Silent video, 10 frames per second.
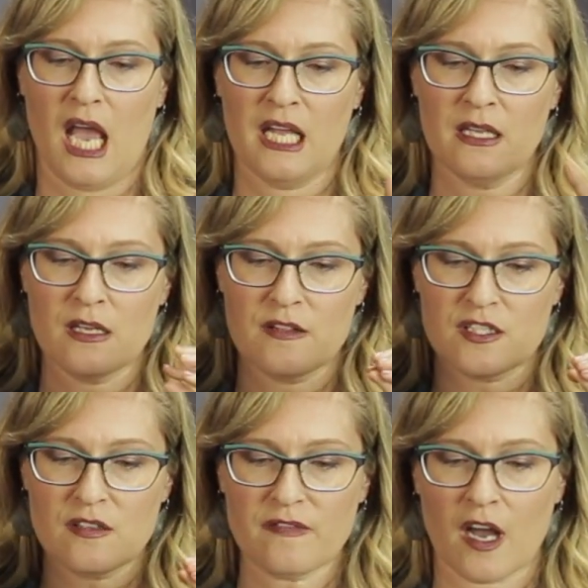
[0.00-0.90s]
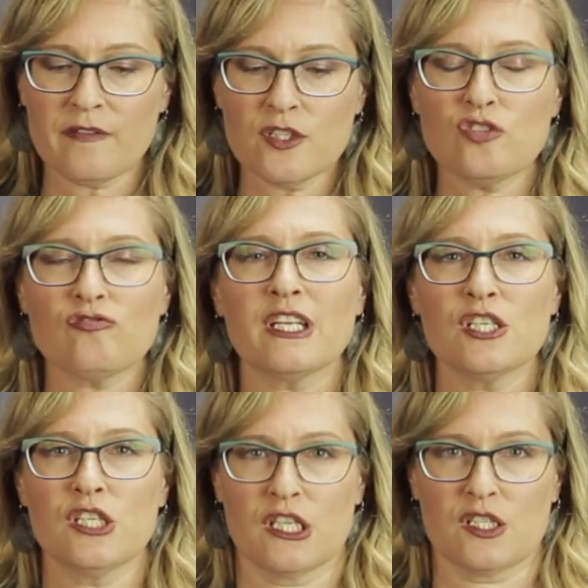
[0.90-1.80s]
And the survival
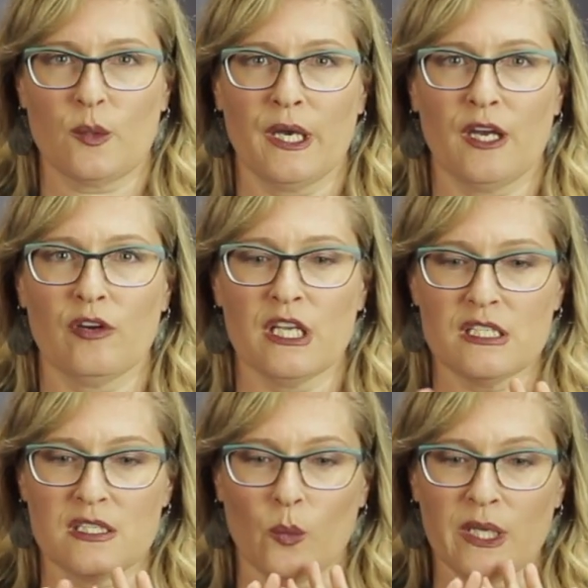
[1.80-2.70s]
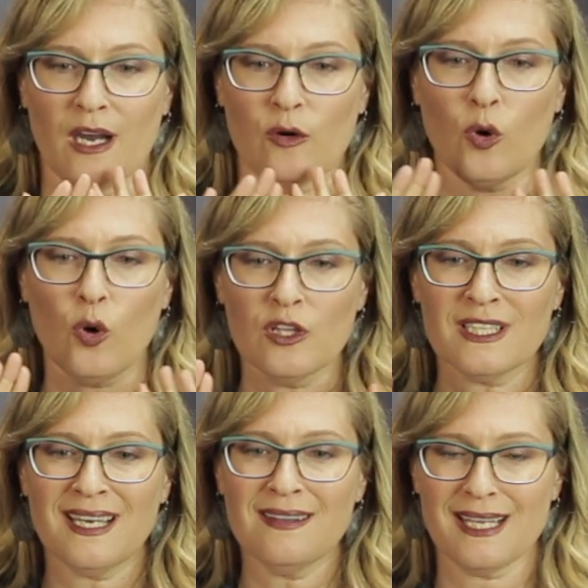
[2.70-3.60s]
strategy at Square is that we are all
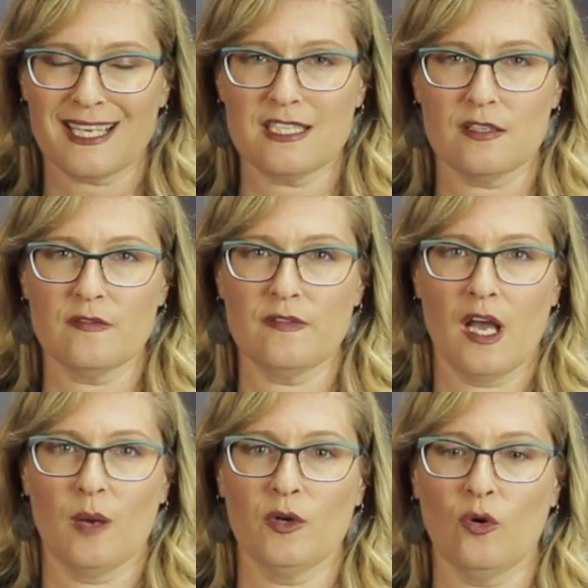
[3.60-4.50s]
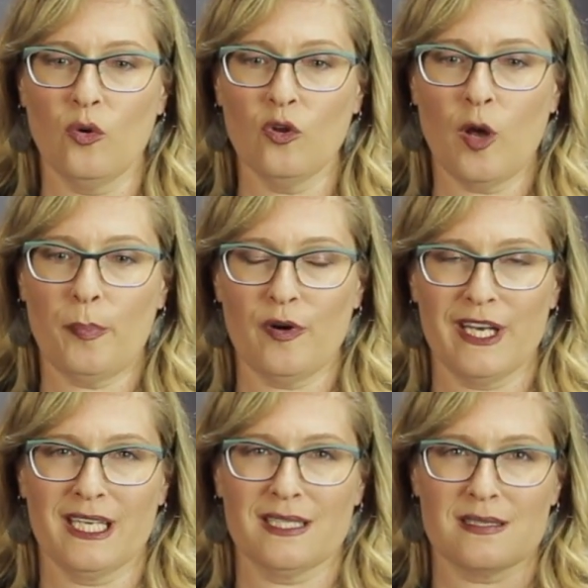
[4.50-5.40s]
a collective, and we're all
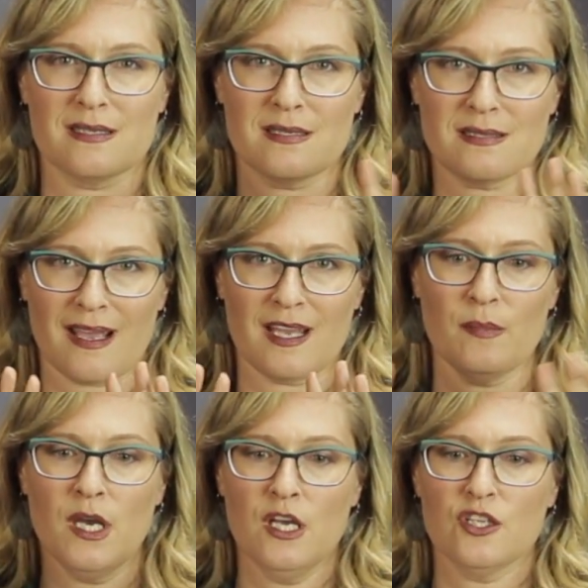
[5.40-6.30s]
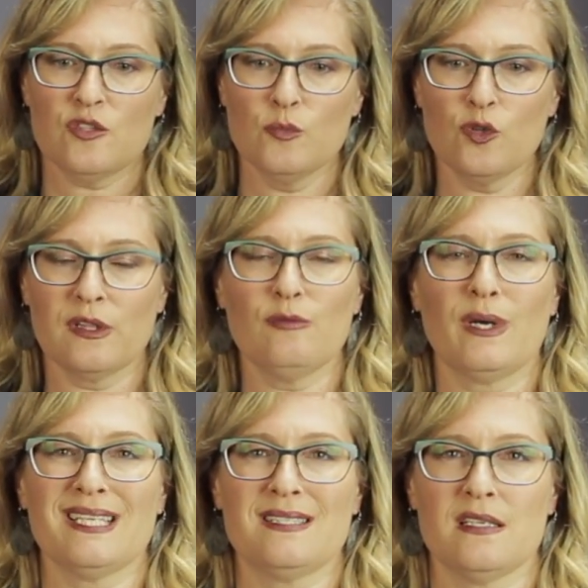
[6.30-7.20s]
operating under the same smoothly
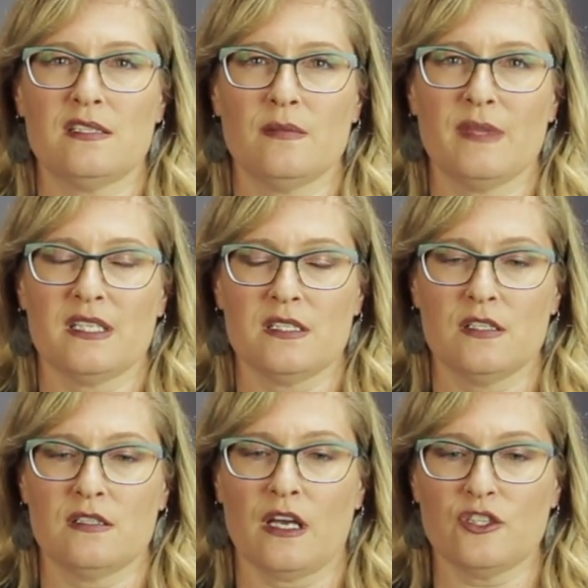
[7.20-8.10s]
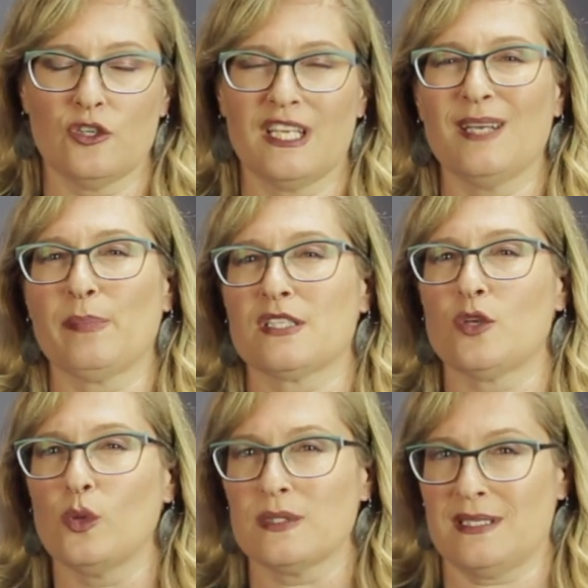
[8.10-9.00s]
running system that is designed to keep us
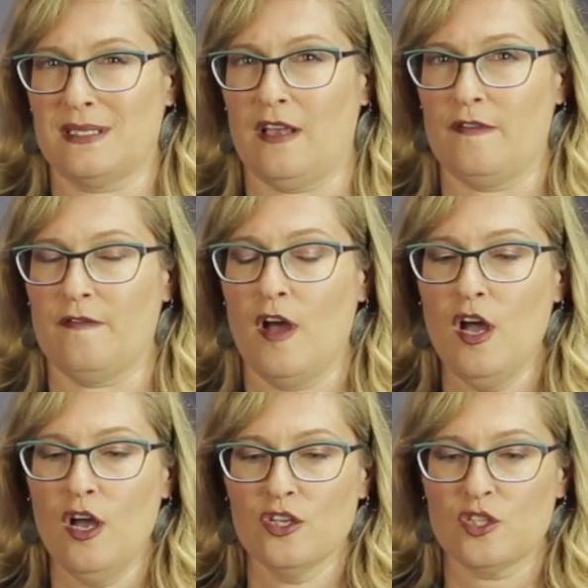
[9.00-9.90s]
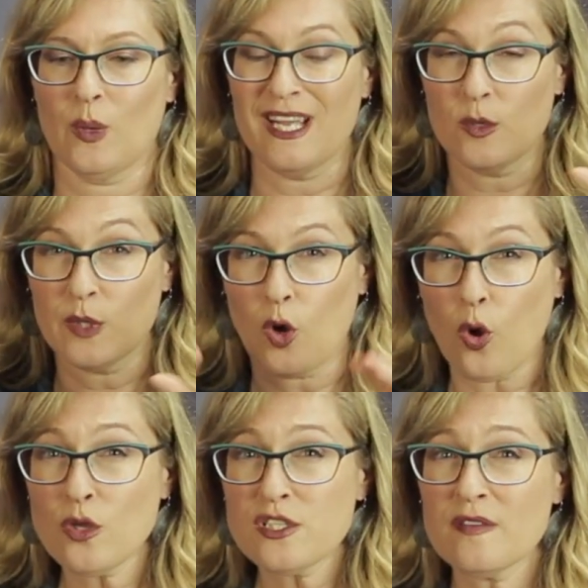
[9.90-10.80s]
all safe. So either we
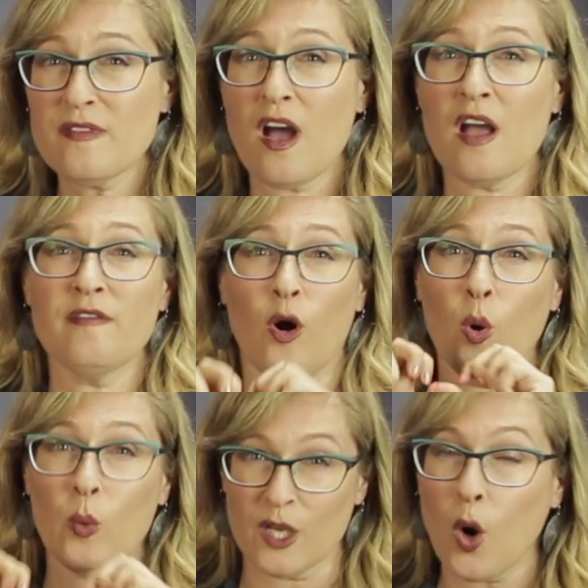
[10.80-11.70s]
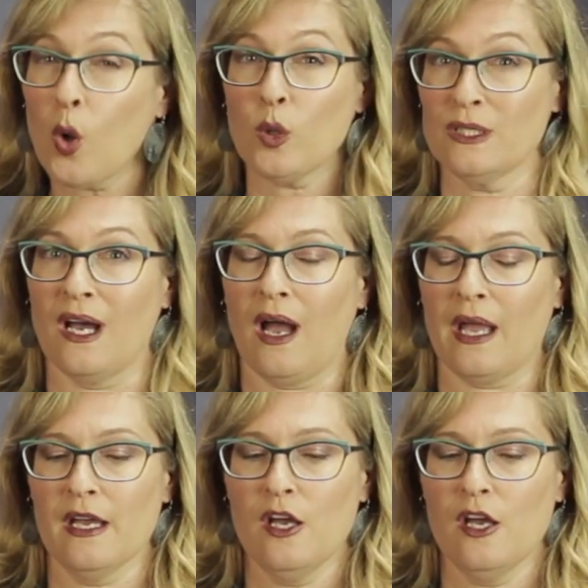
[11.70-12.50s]
all survive or we all die.